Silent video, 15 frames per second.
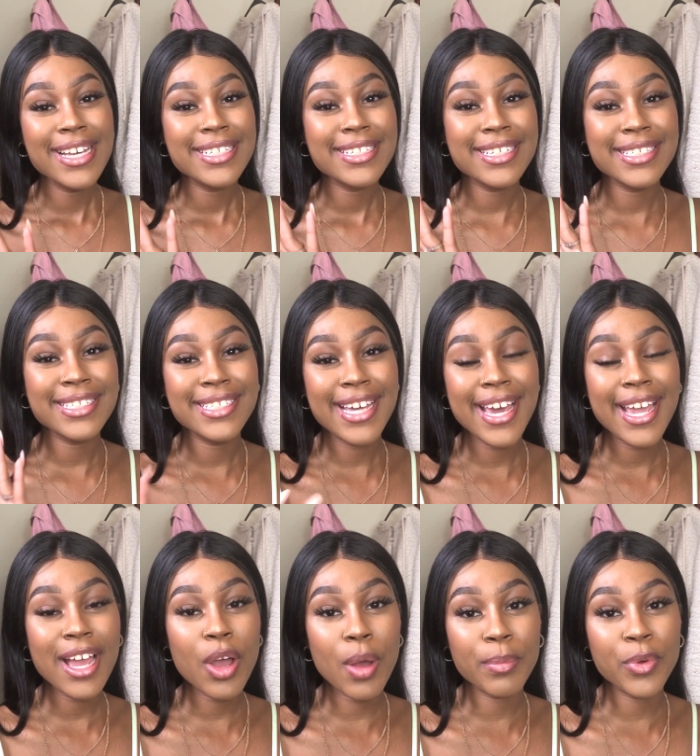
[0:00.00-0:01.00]

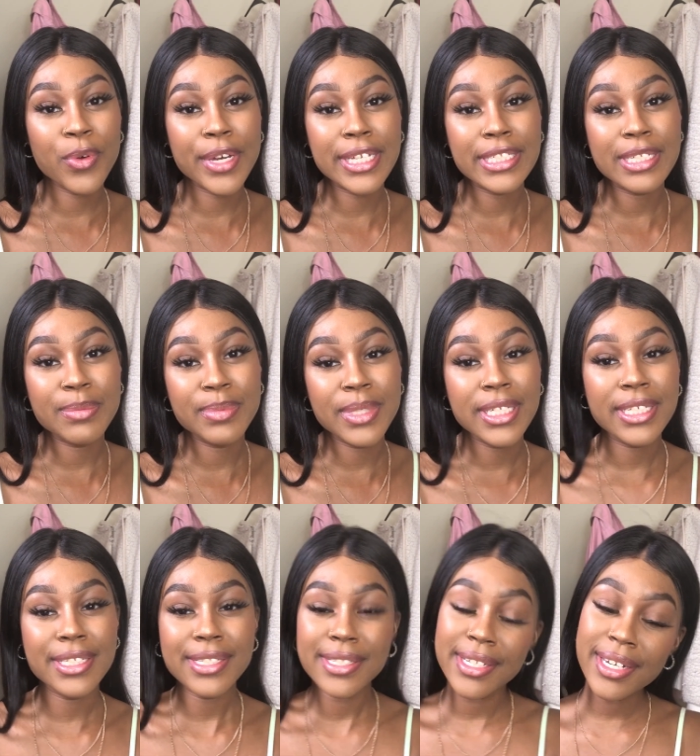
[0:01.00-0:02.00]
Today I'm going to
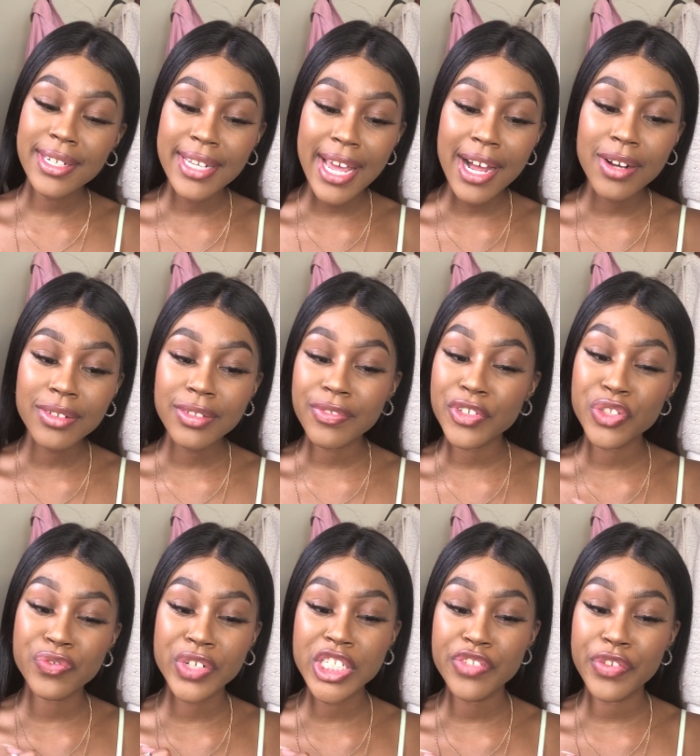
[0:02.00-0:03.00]
be sitting down for the
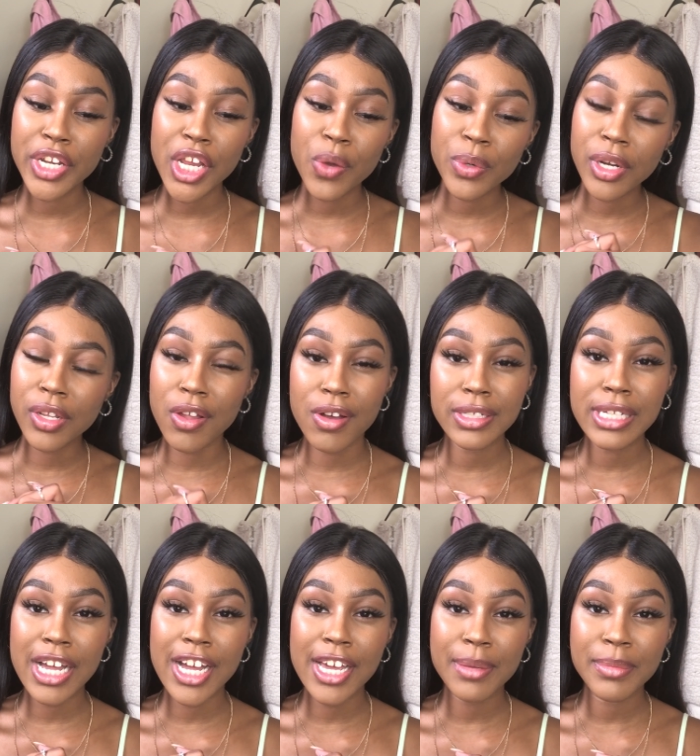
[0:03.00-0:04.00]
first video in a long
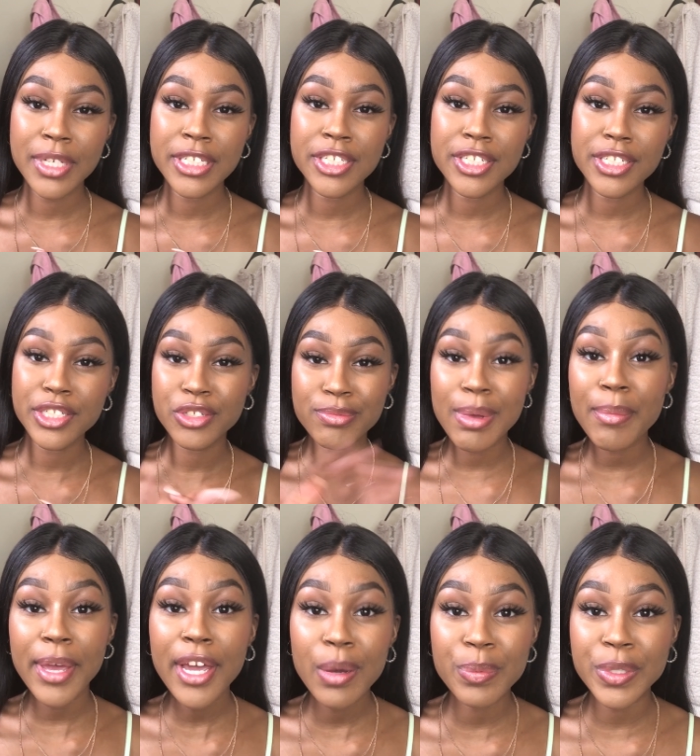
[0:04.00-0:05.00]
time and just doing my
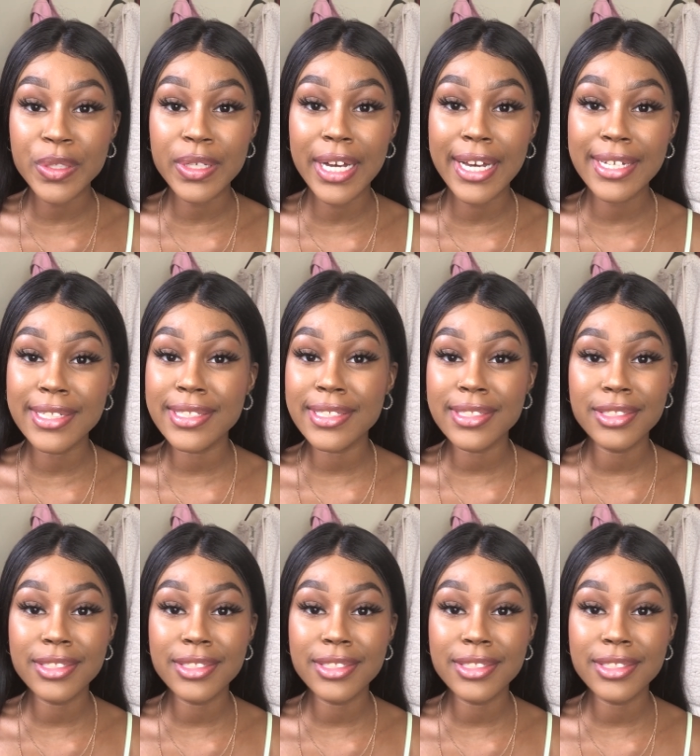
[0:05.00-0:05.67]
makeup with you guys.